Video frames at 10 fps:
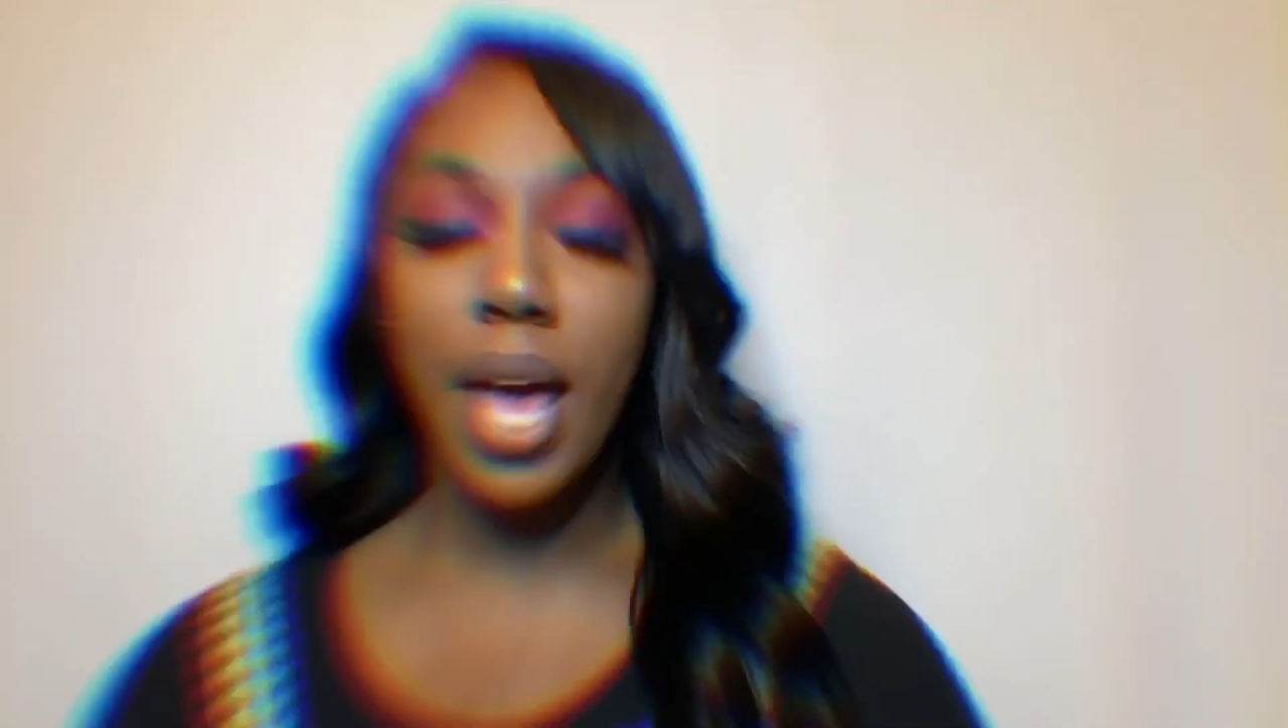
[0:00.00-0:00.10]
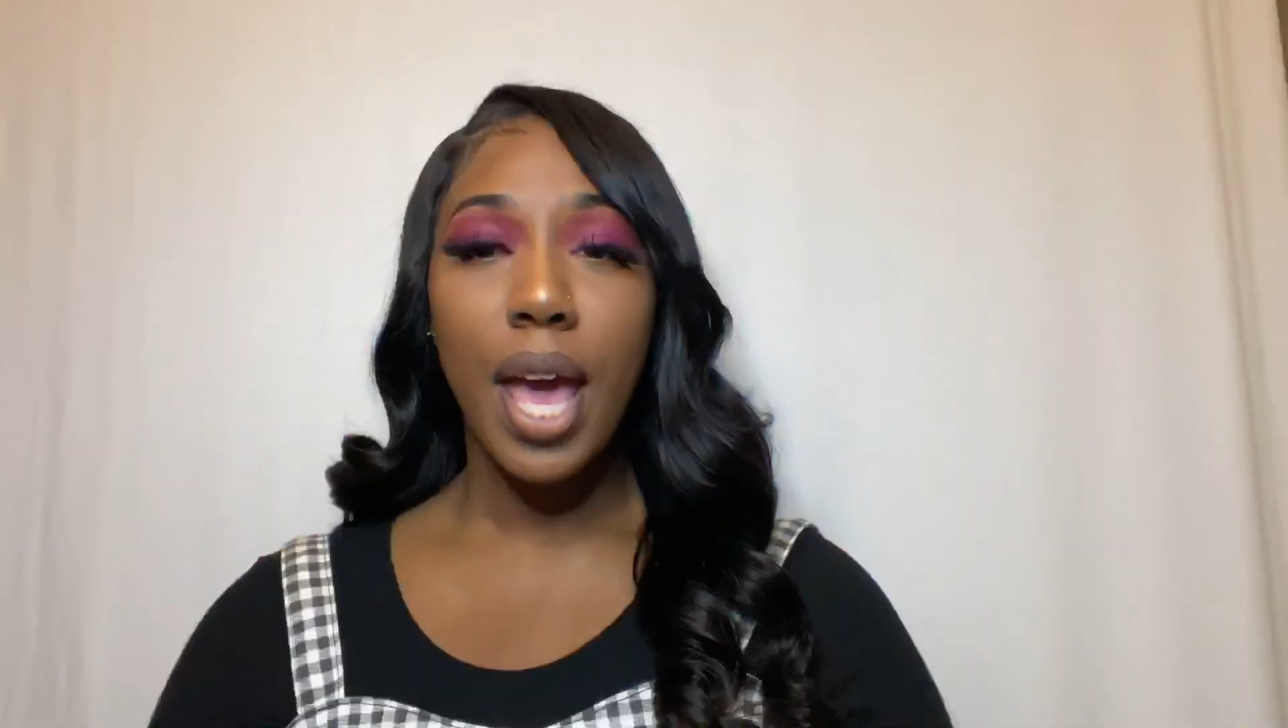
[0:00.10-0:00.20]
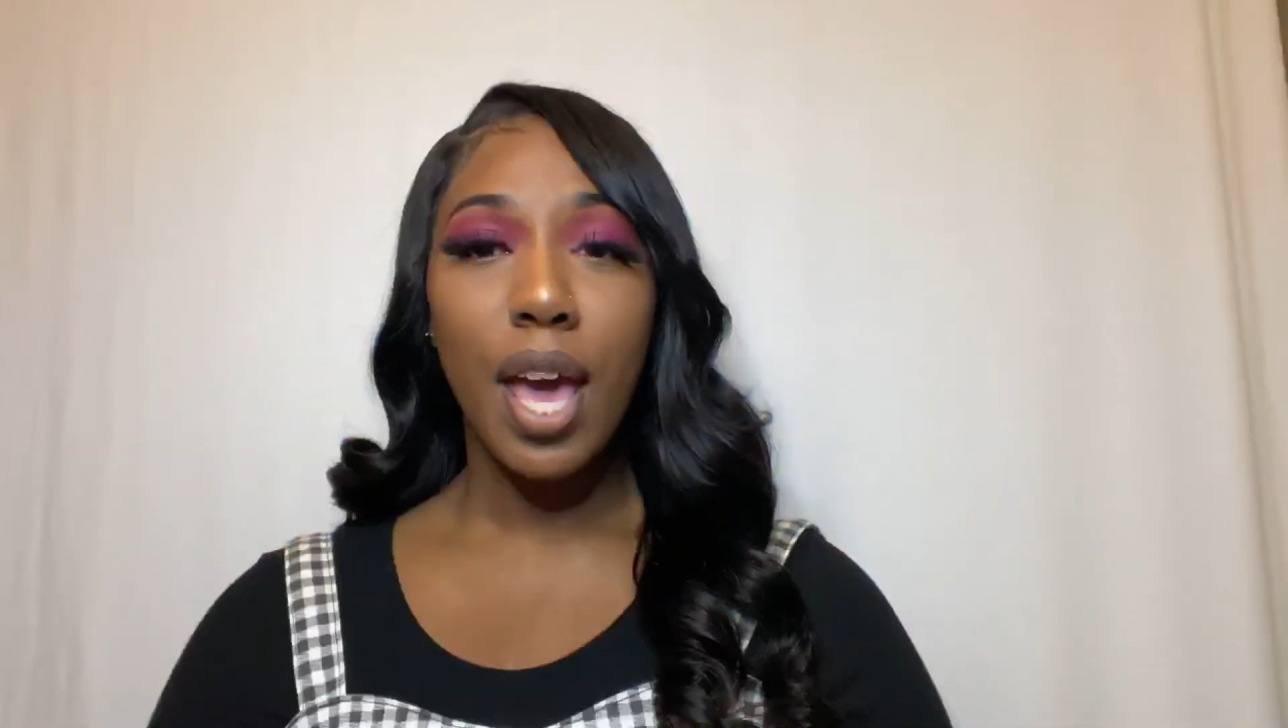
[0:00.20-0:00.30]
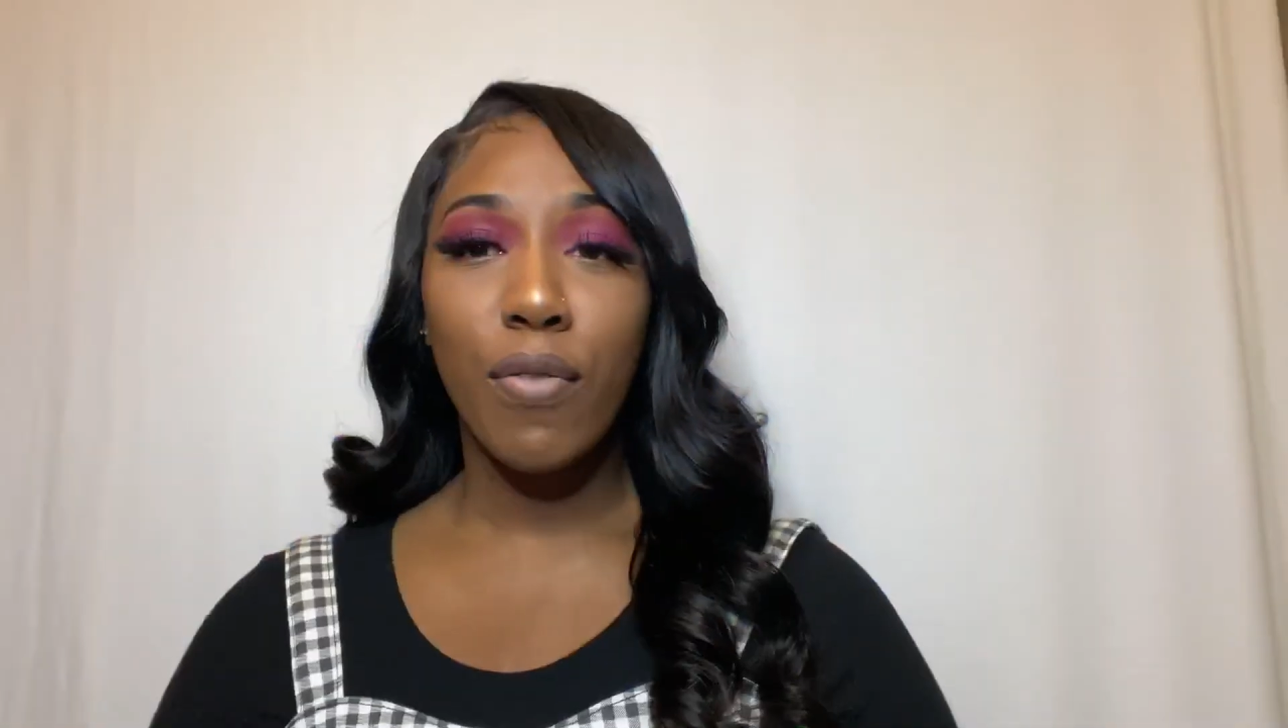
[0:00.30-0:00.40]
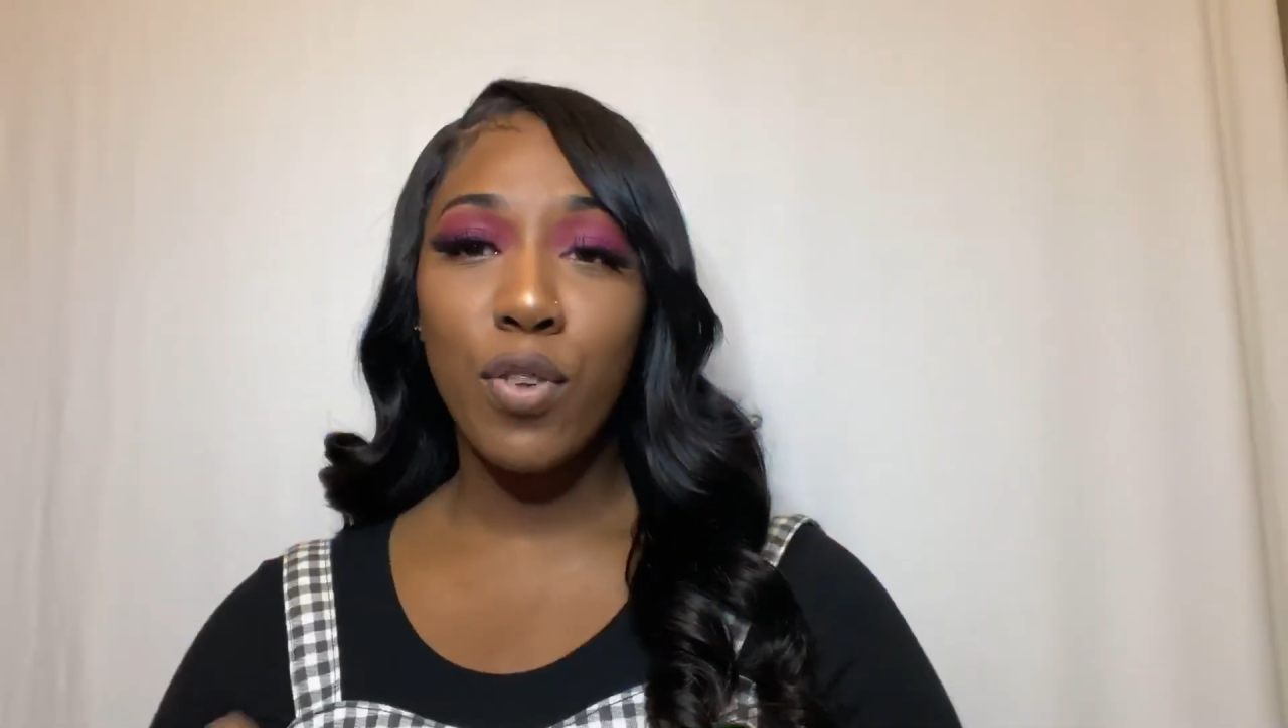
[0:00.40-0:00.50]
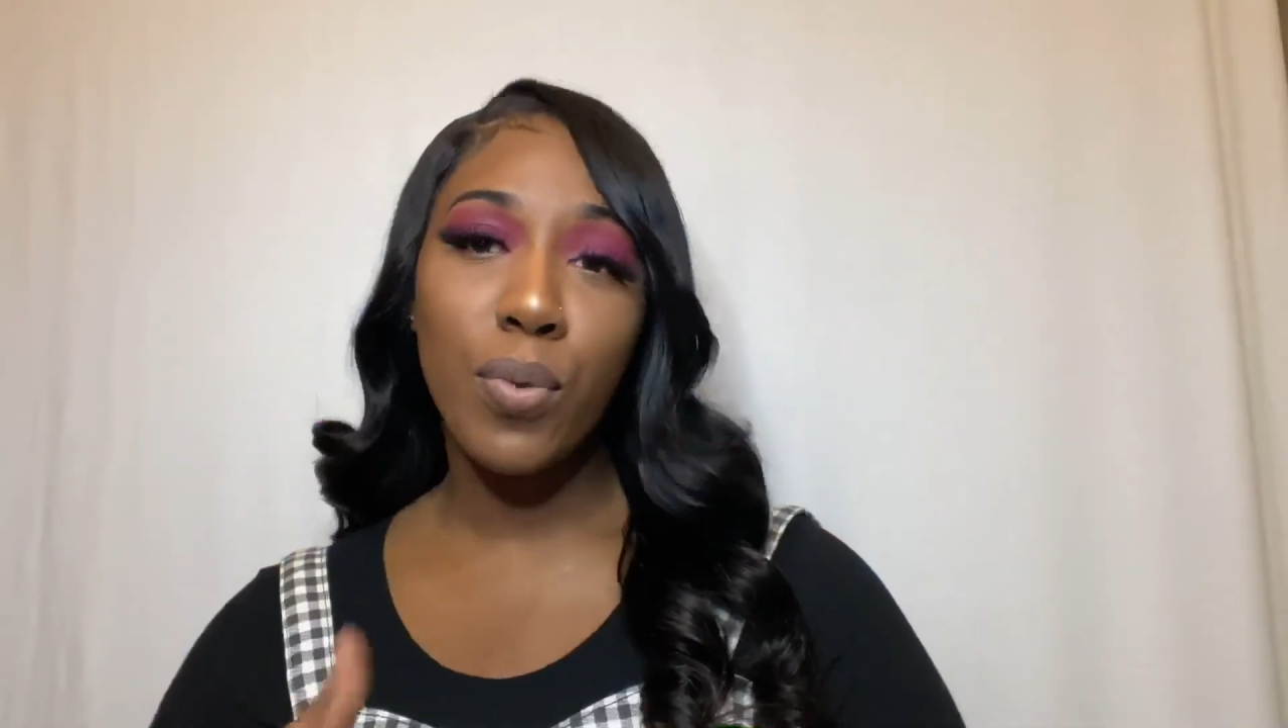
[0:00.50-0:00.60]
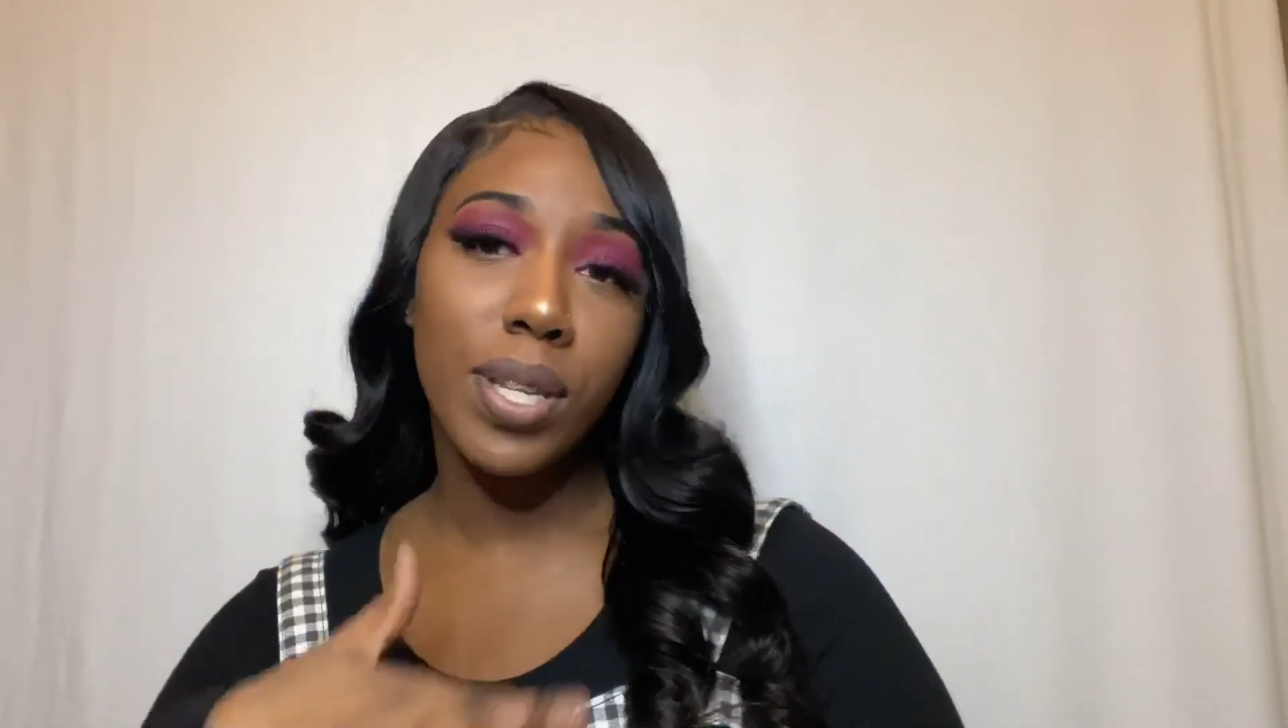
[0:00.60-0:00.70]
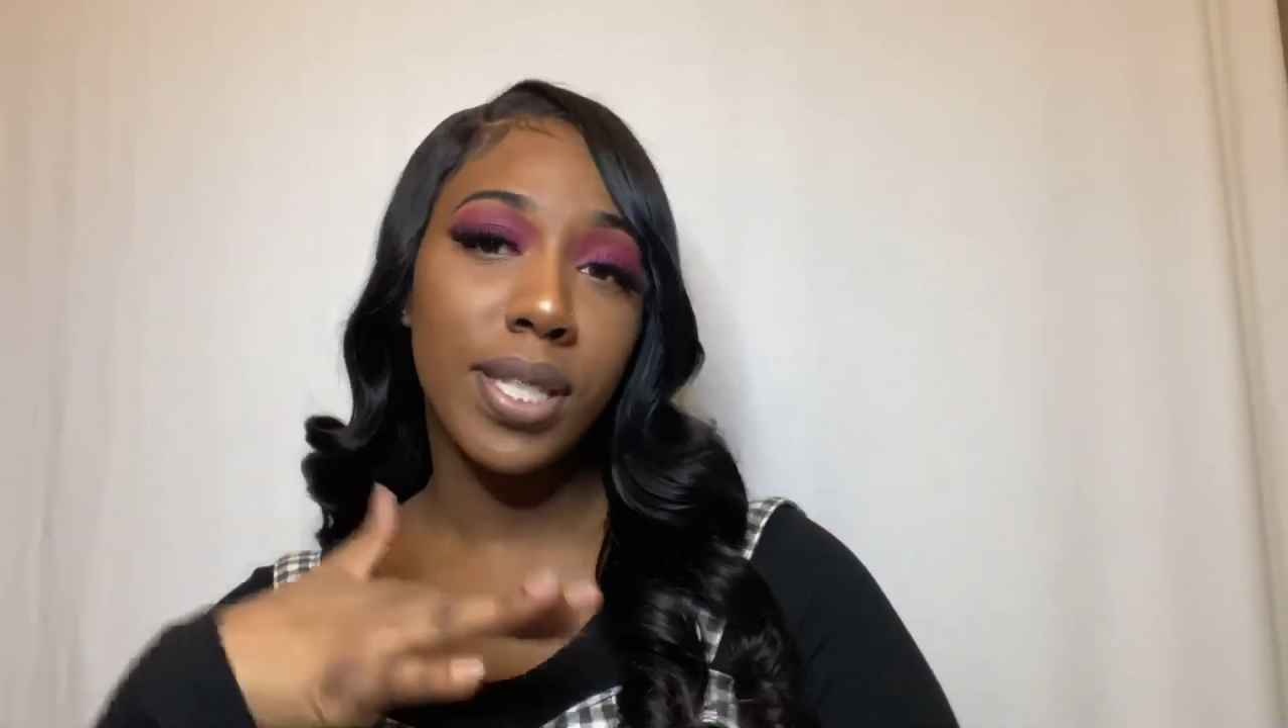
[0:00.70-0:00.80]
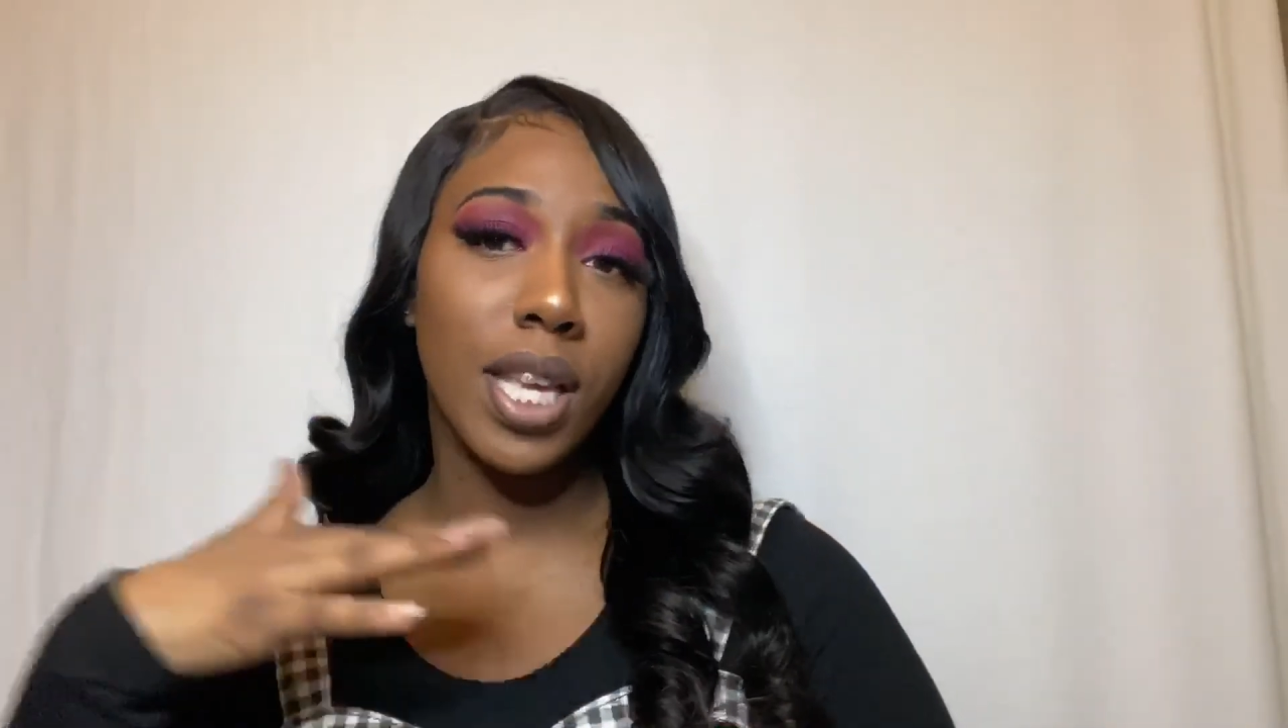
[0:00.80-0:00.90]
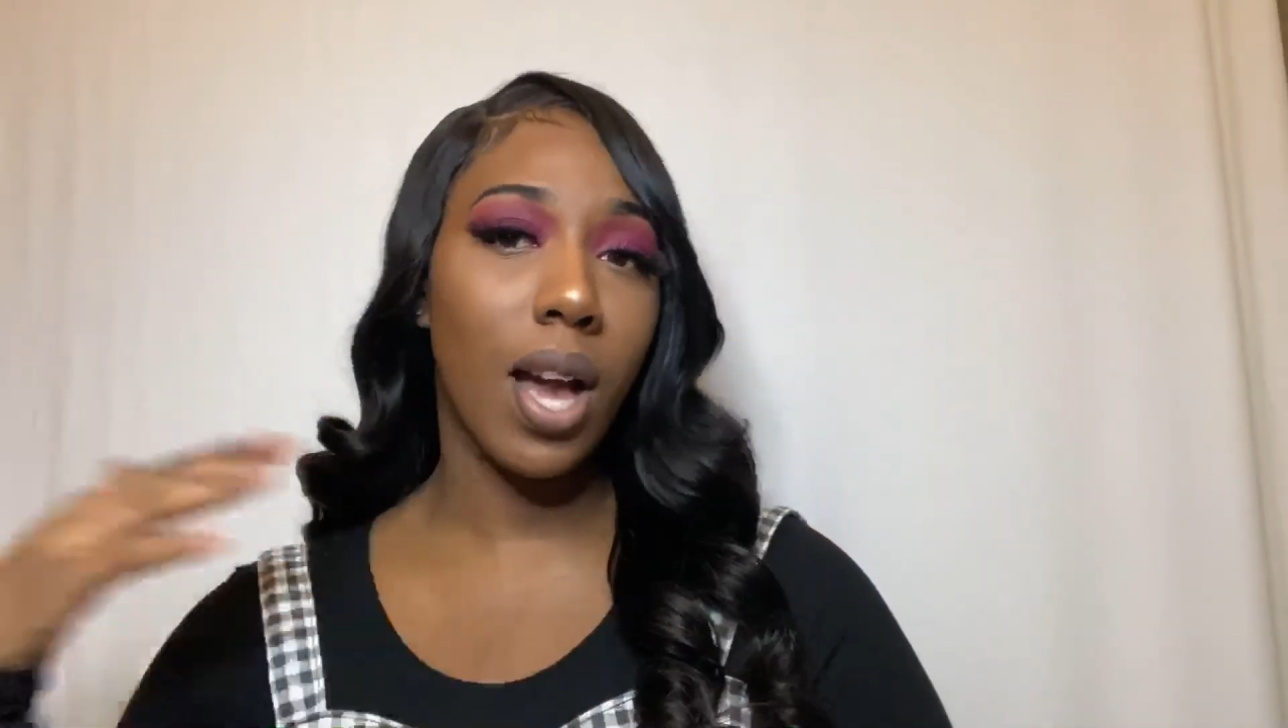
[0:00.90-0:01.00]
If you want to
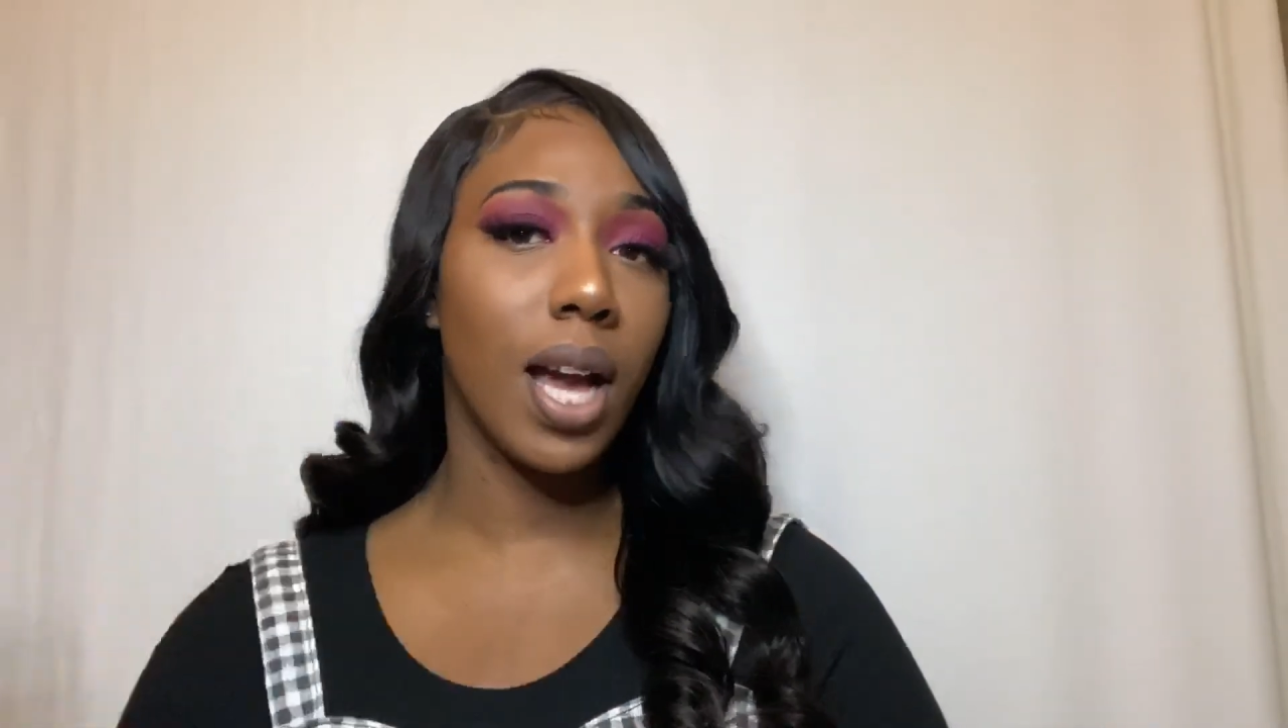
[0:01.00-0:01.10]
see how I